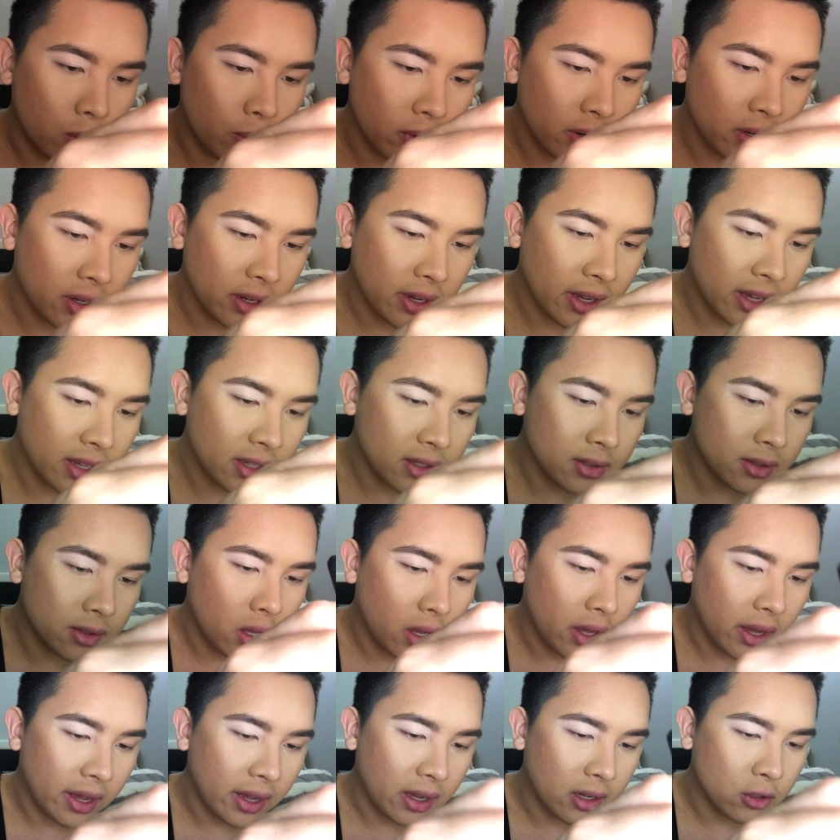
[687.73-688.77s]
worry, you guys.
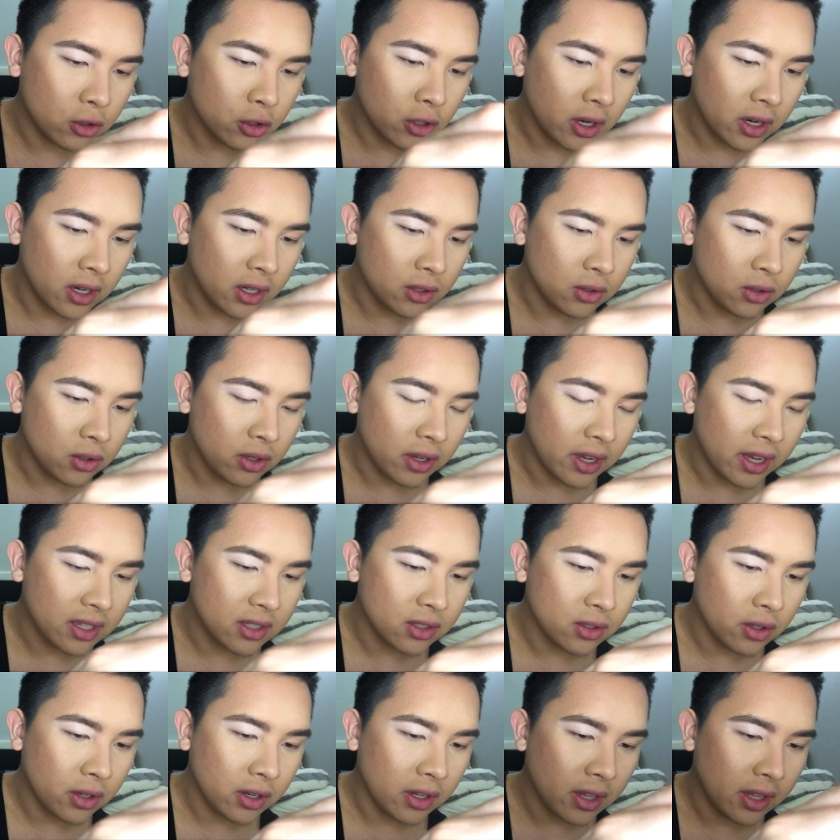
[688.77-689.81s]
I ain't trying to do you guys
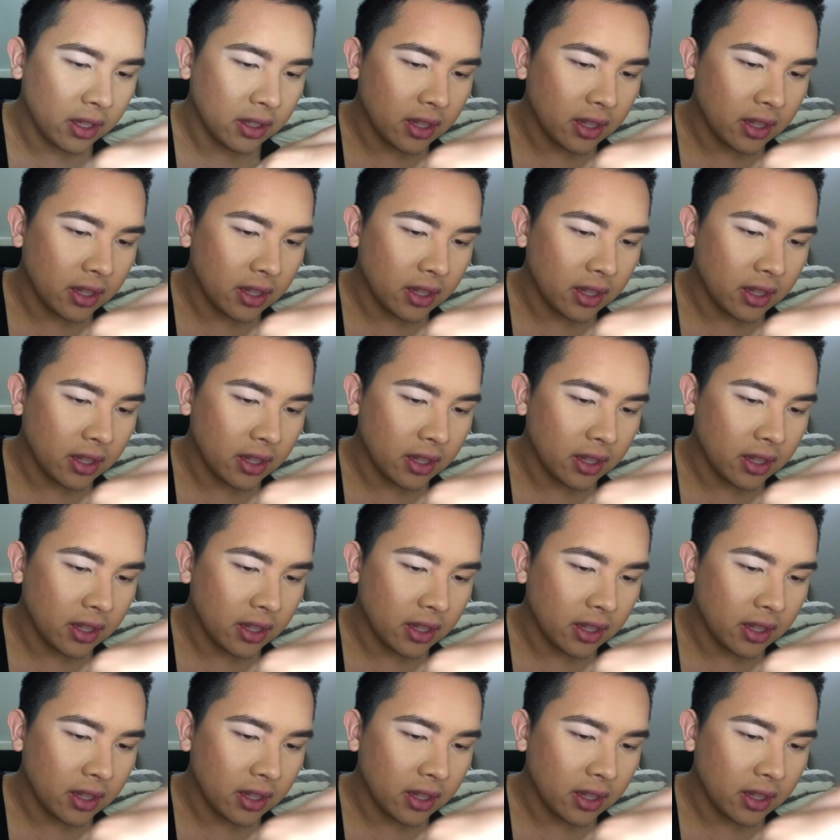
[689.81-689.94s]
dirty like